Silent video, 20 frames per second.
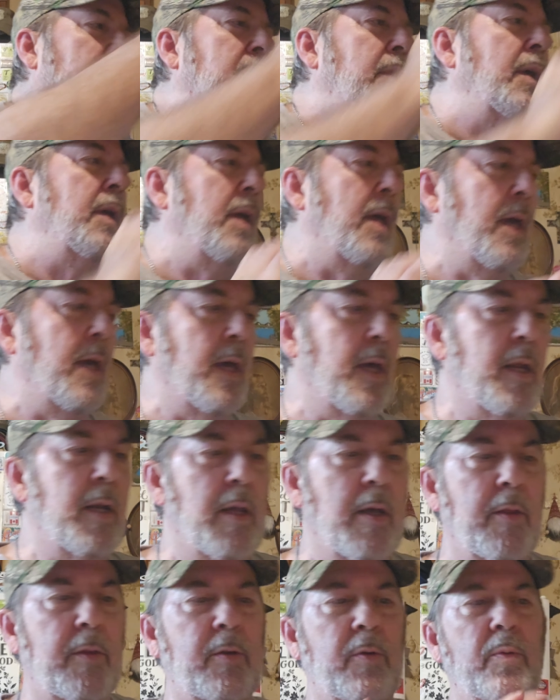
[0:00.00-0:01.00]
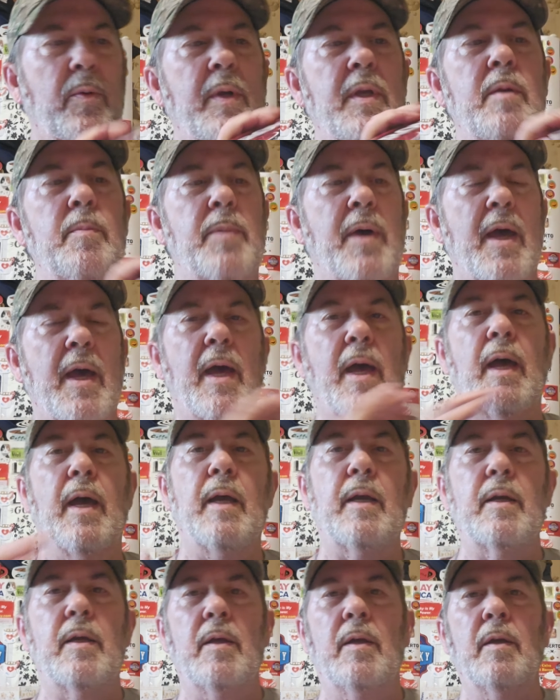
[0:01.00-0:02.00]
They had a
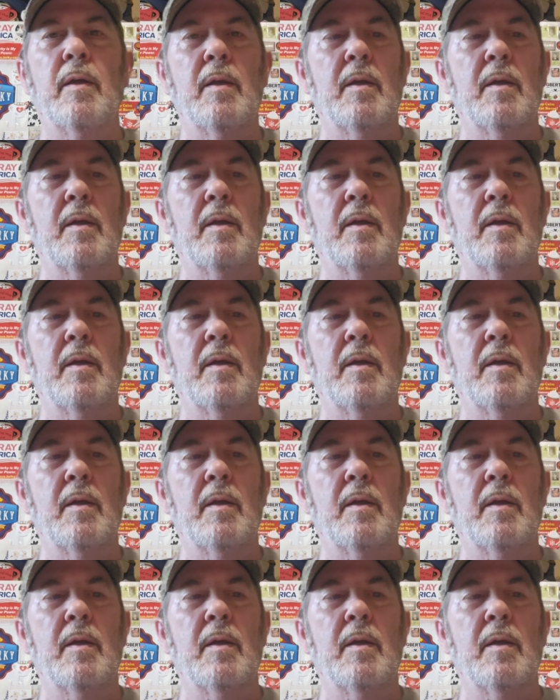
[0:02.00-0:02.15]
3-pack